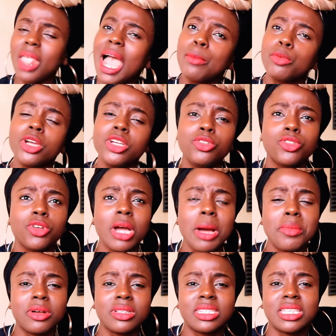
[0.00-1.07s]
I'm going to talk
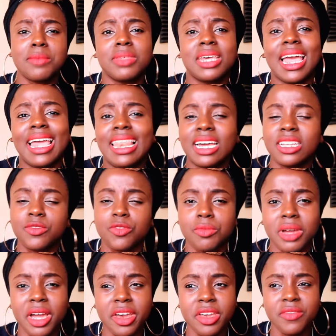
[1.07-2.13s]
about something I learned
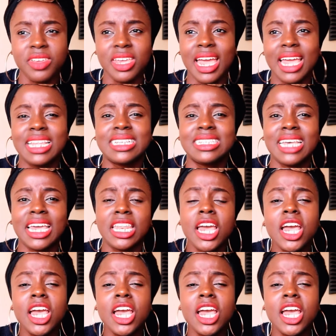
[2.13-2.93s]
from Gary Vee, and he said,